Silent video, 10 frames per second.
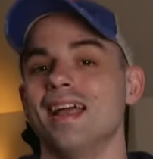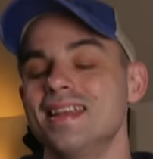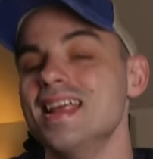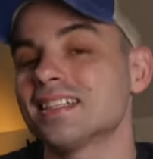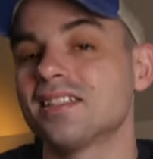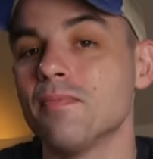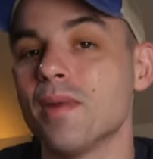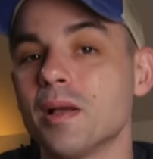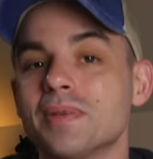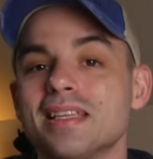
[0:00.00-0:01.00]
Next up
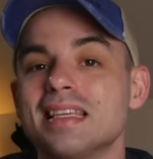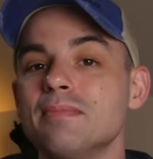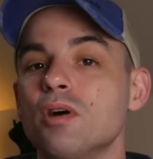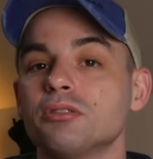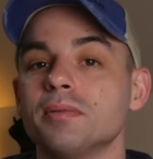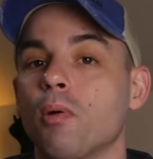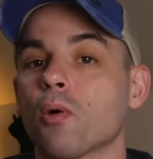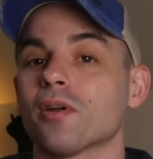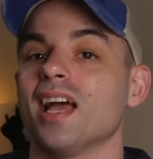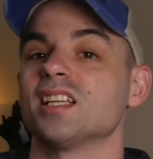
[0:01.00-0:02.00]
might be the most
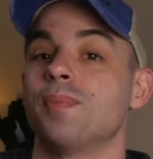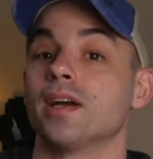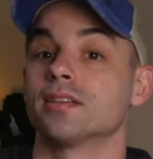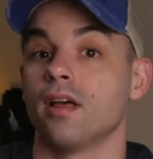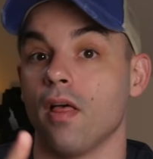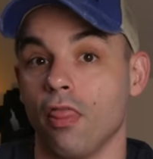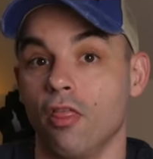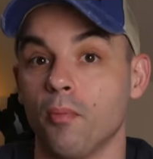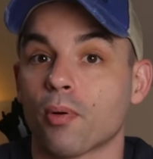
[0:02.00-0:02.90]
important aspect the